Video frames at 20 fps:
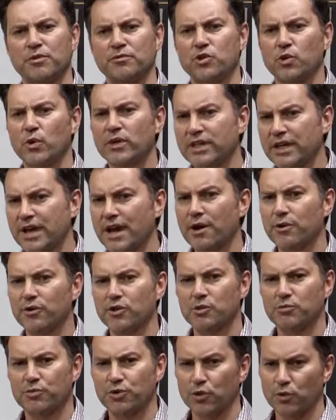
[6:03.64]
of 20
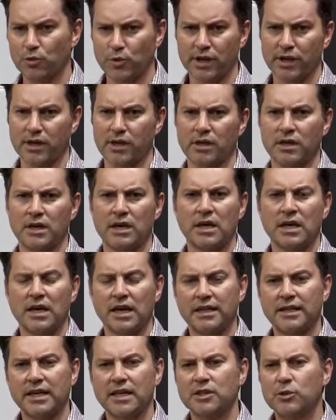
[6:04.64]
hours per week.
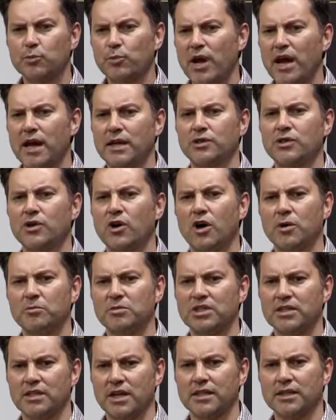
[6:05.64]
And that is part-time
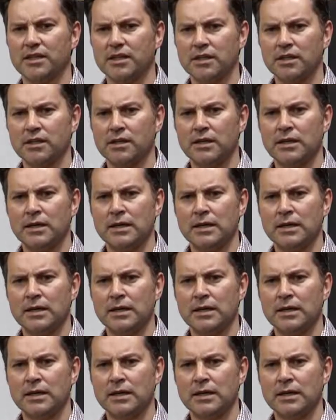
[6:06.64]
study